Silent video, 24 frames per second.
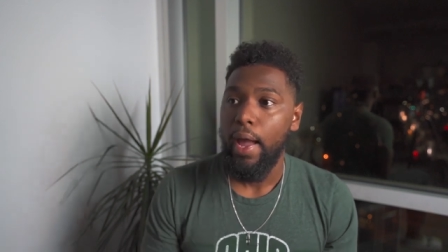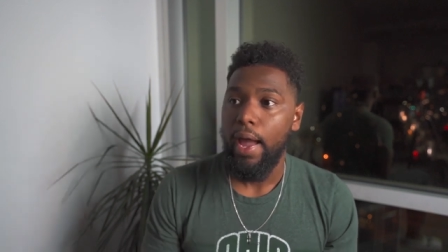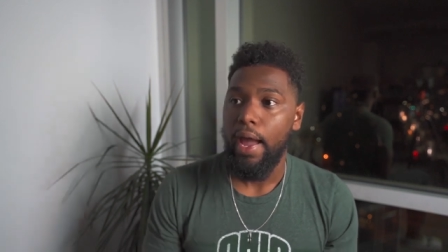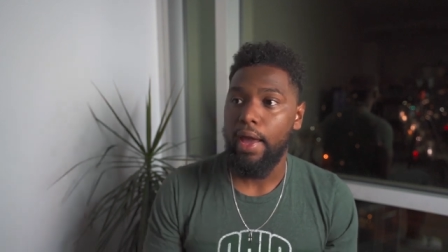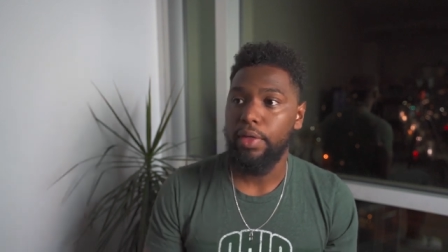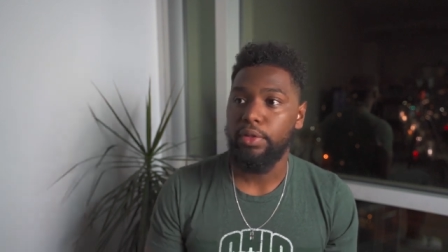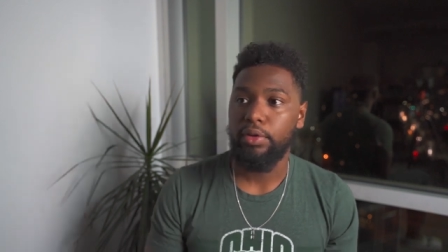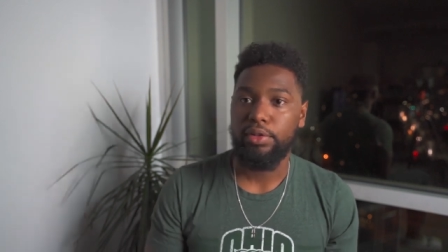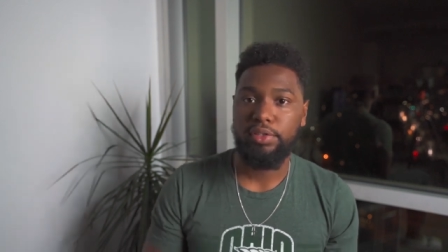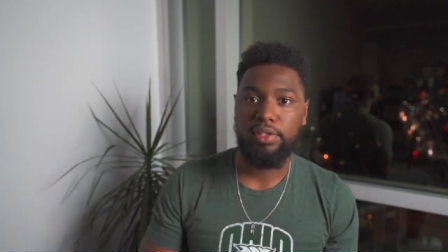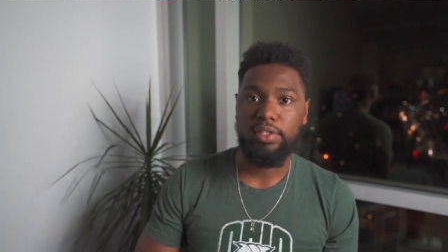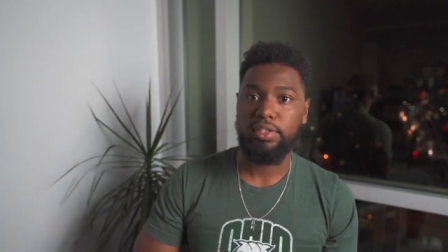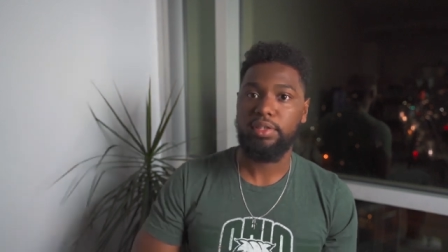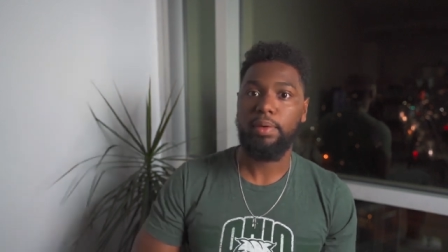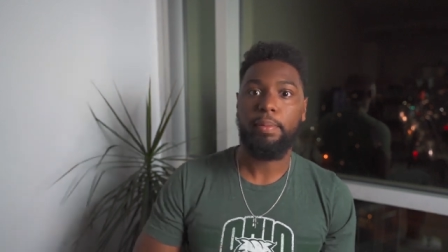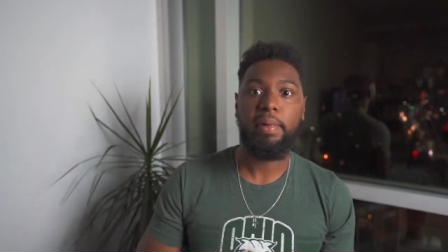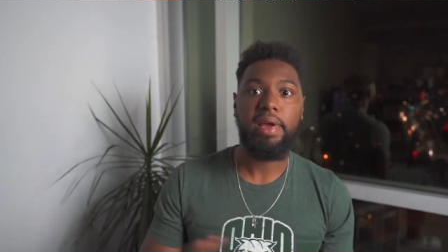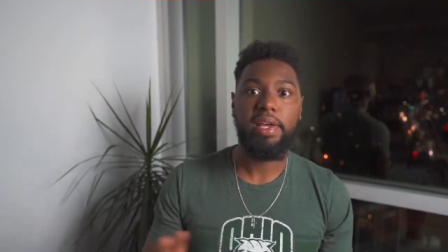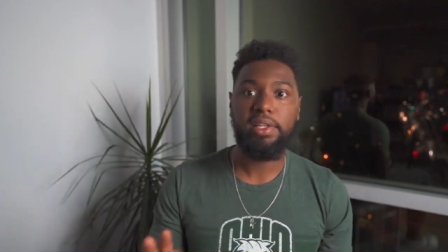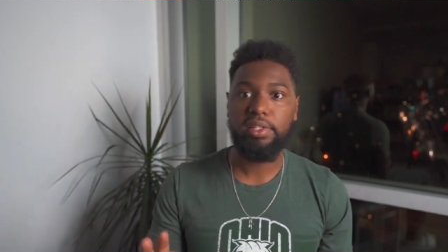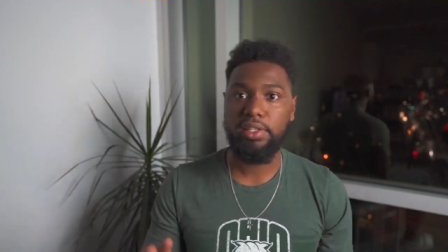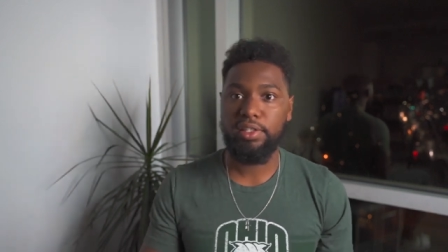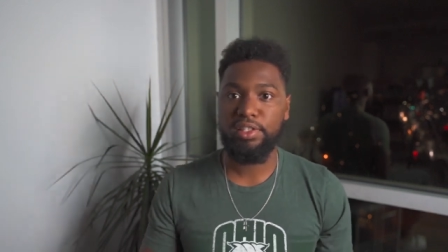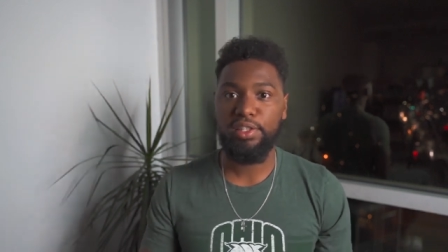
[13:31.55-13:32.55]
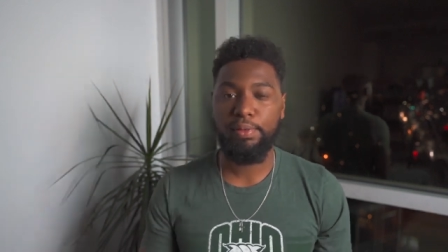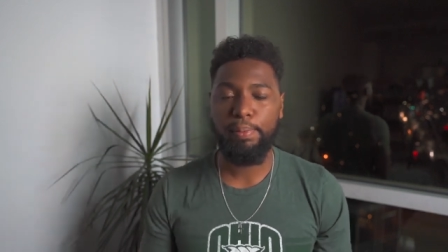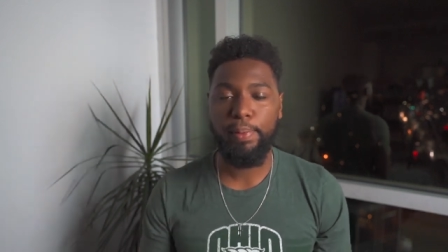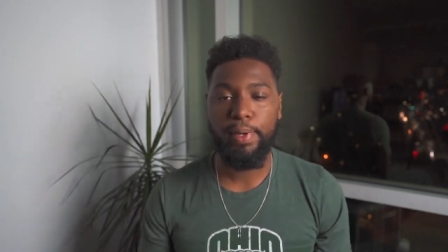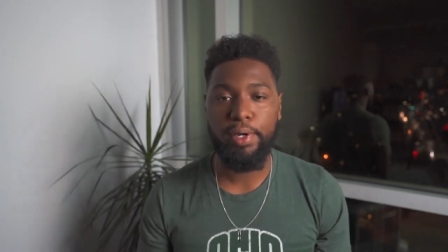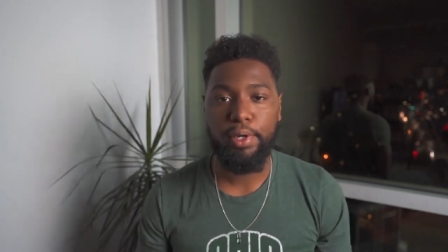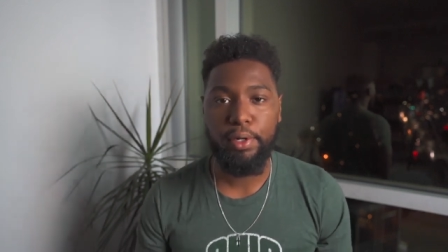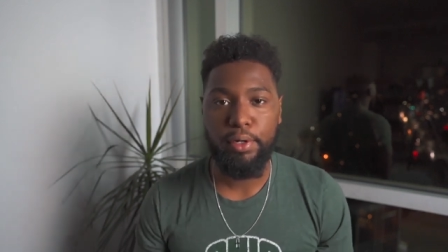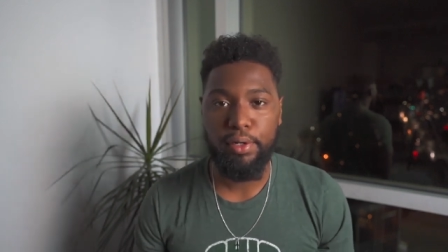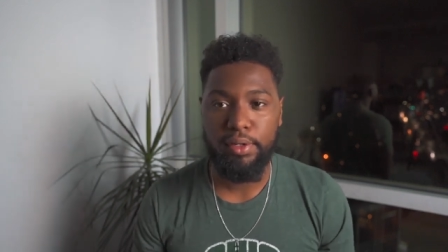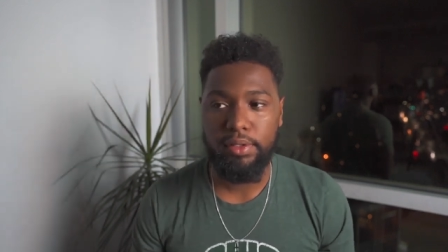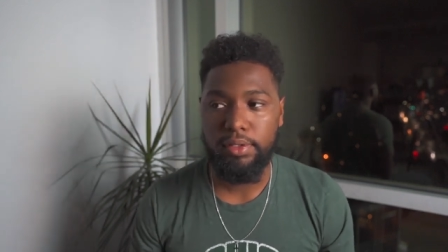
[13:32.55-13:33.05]
And there's these amazing
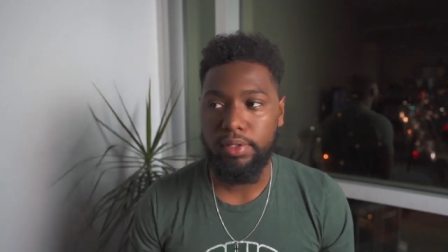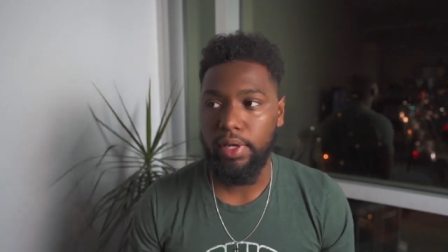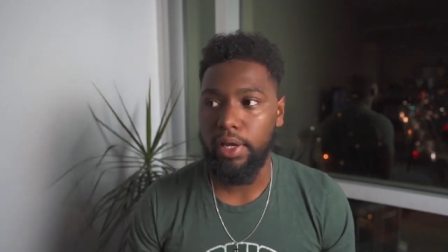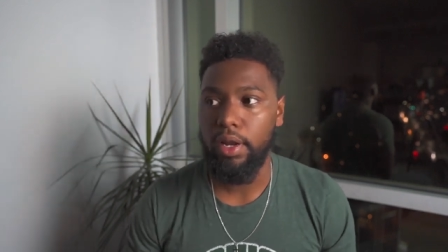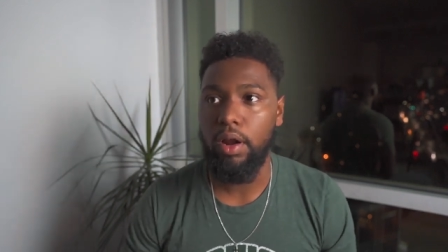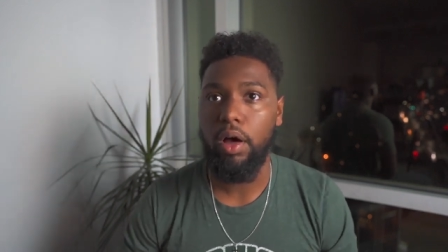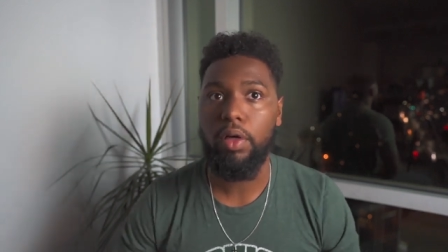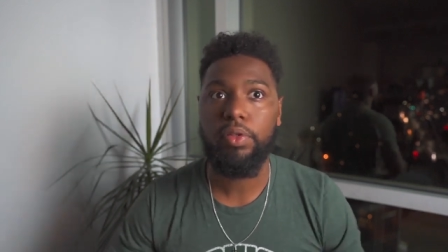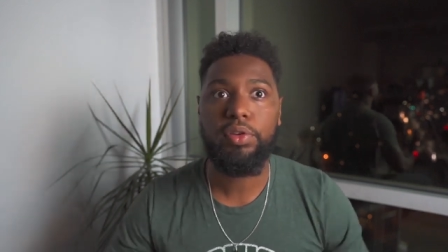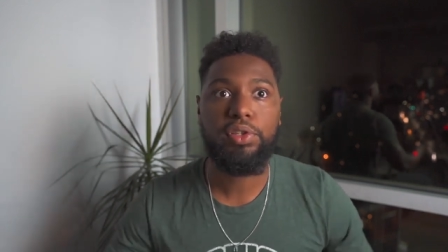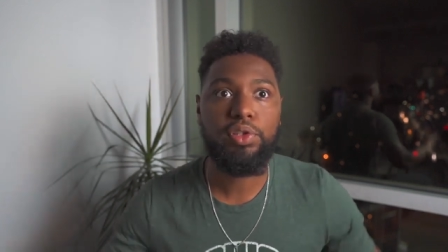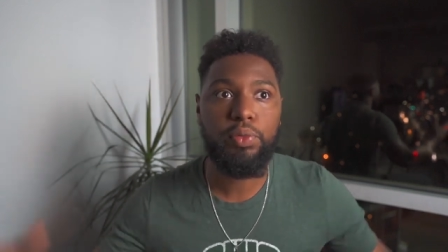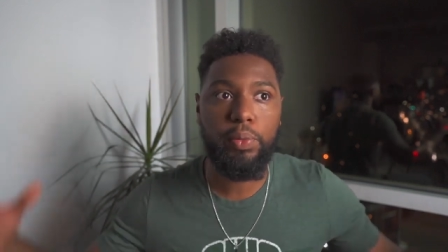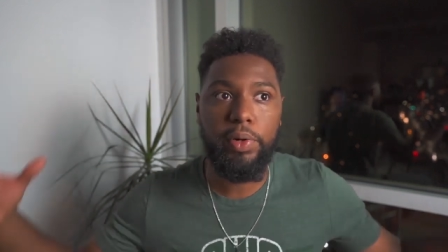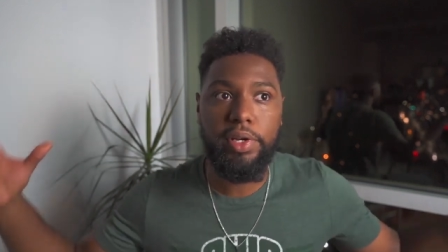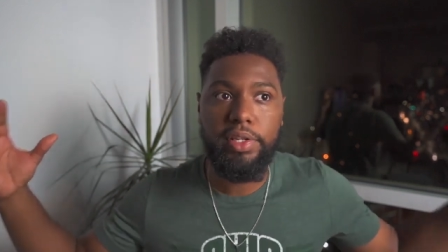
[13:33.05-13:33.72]
speakers and all these